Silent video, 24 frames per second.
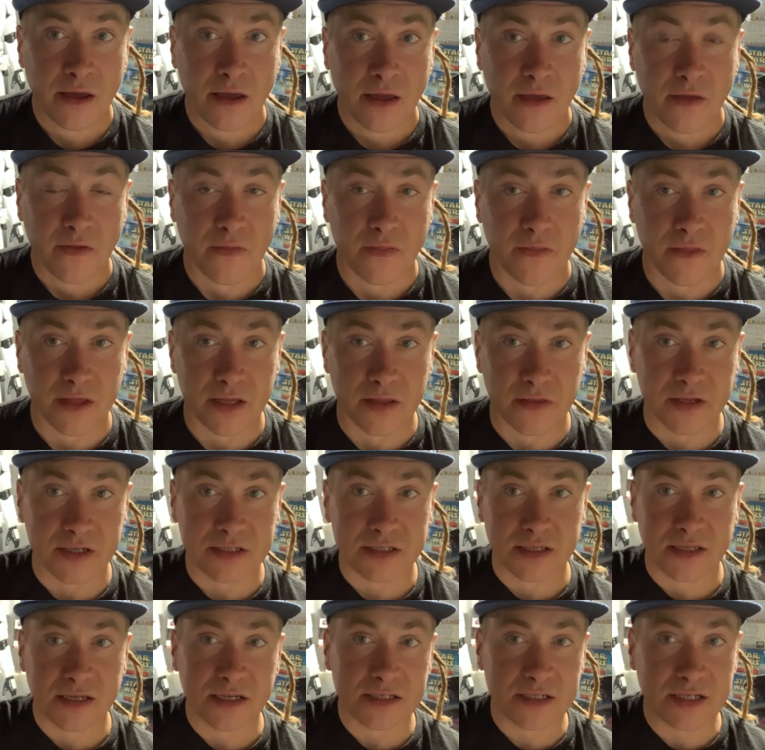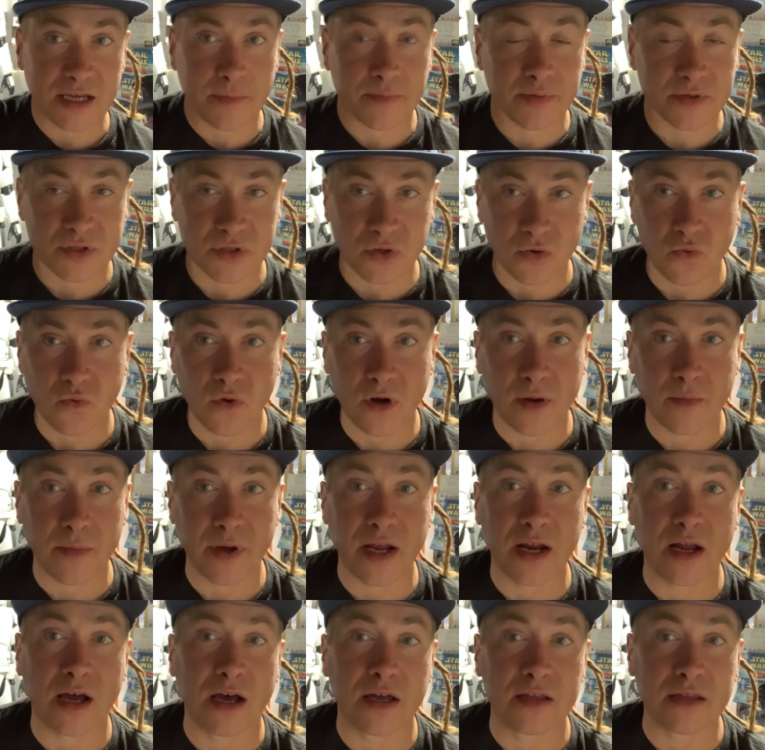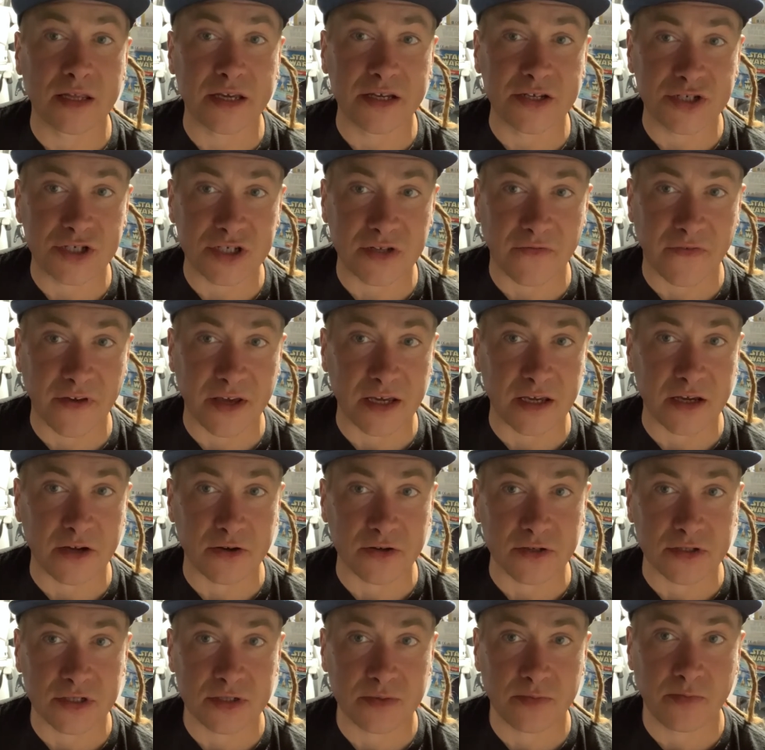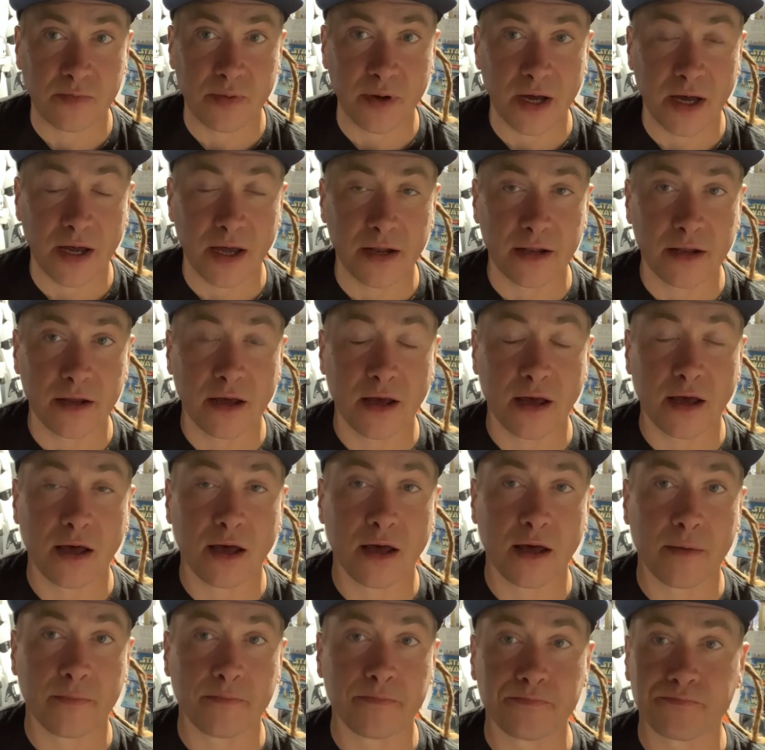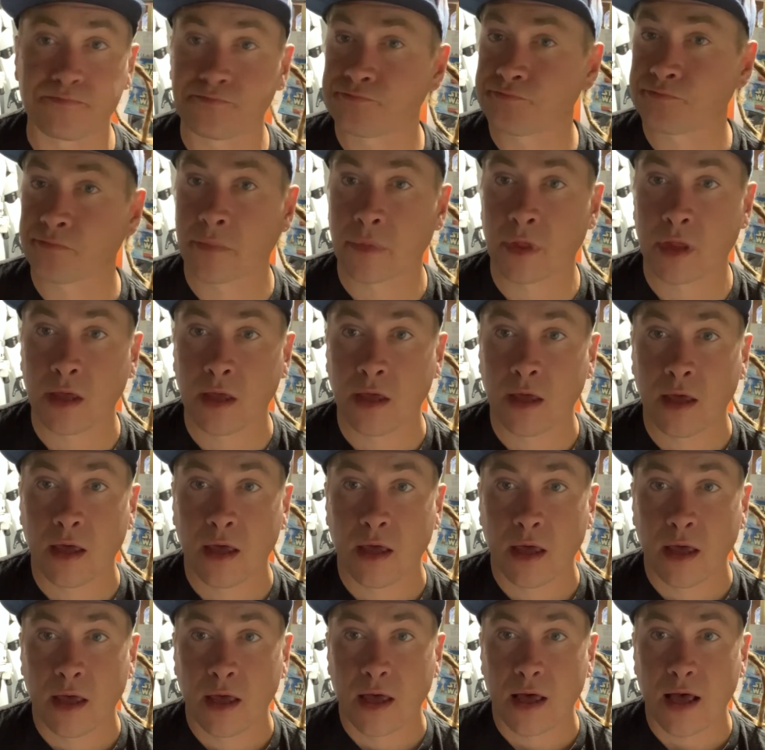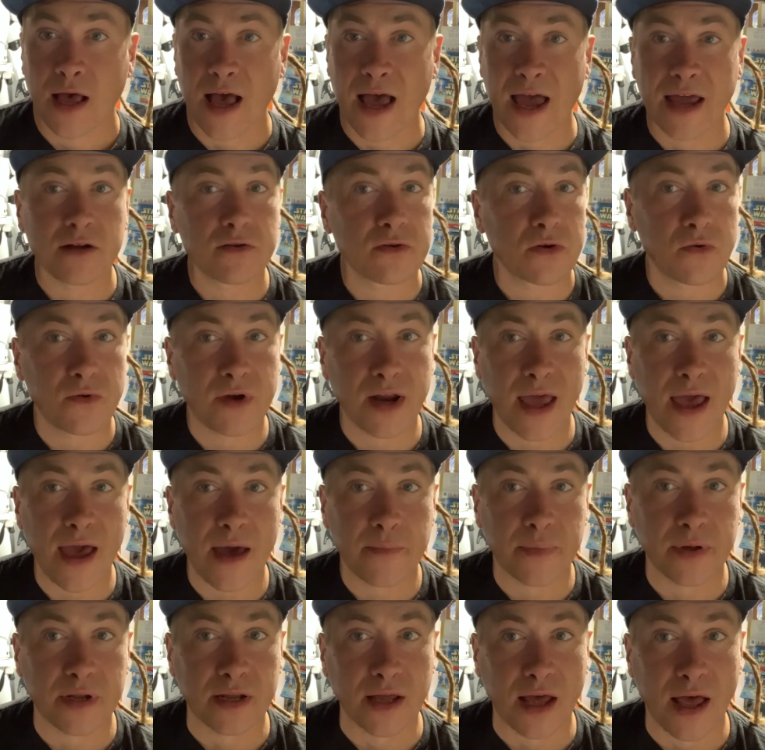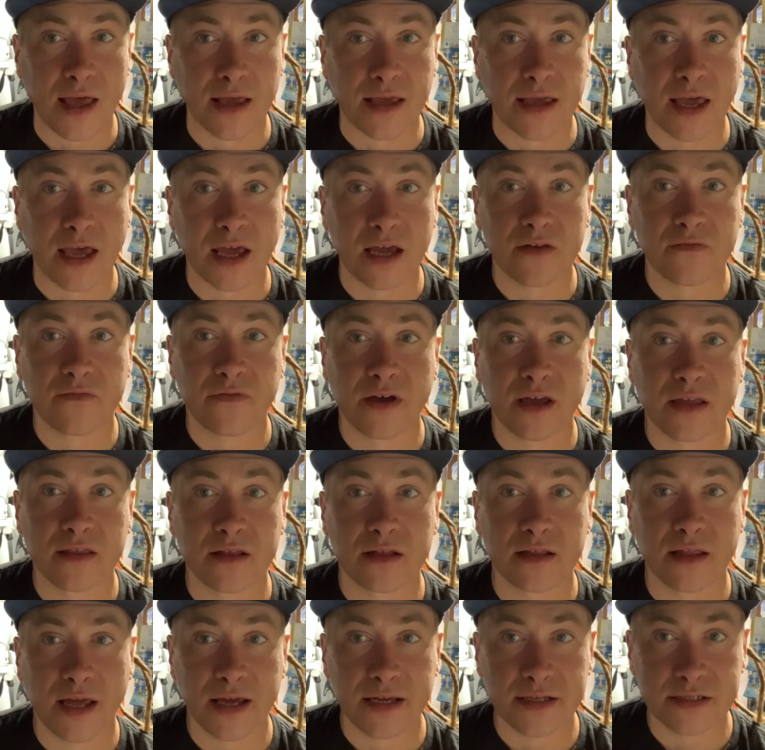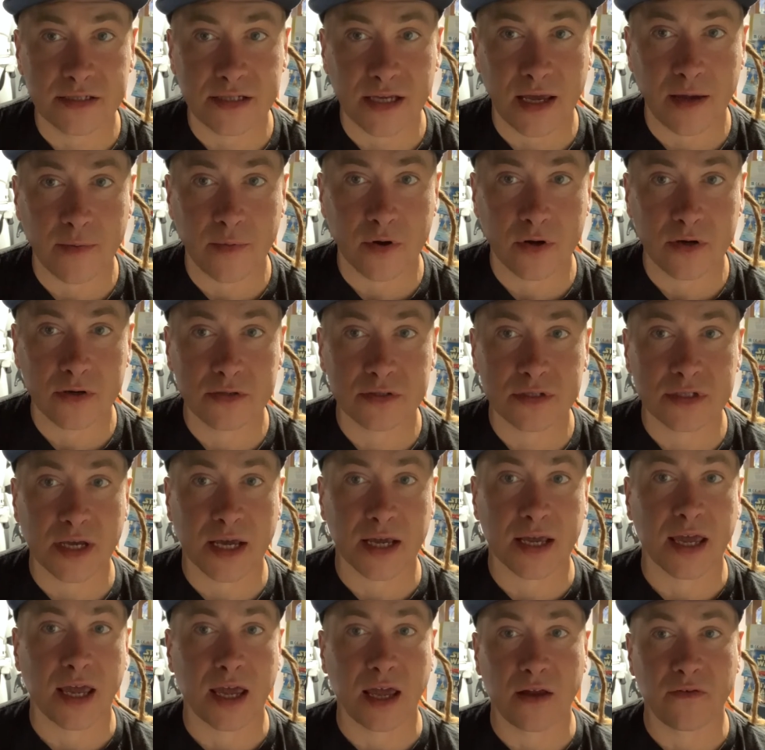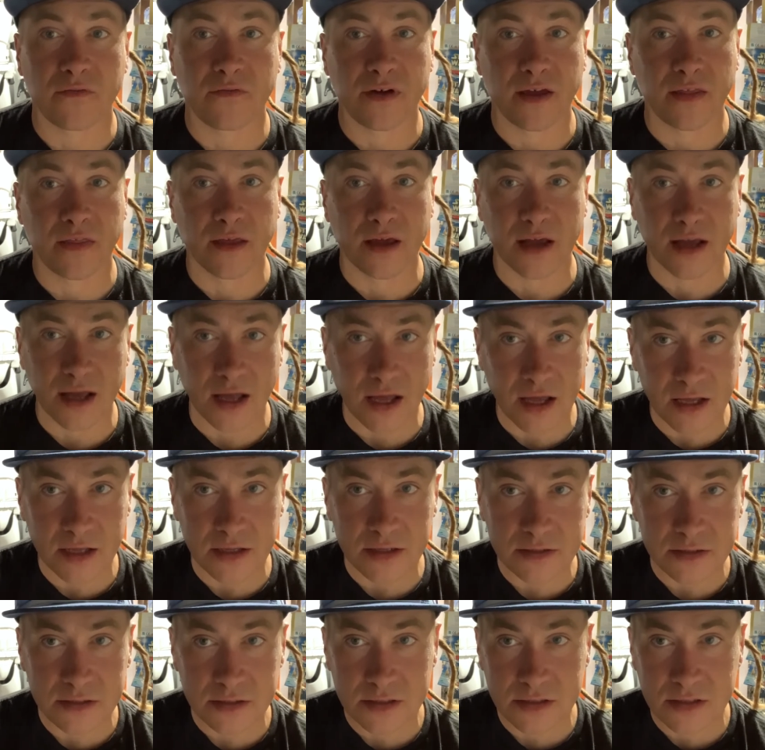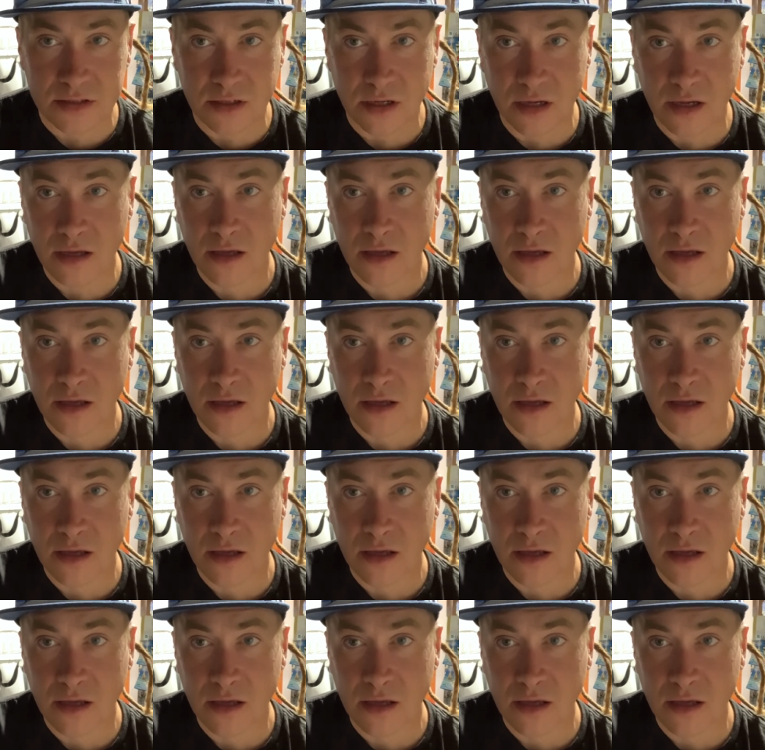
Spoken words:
This episode would have been Unleashed figures, but I don't know what happened. I can't find the lightsabers. I can't find the guns.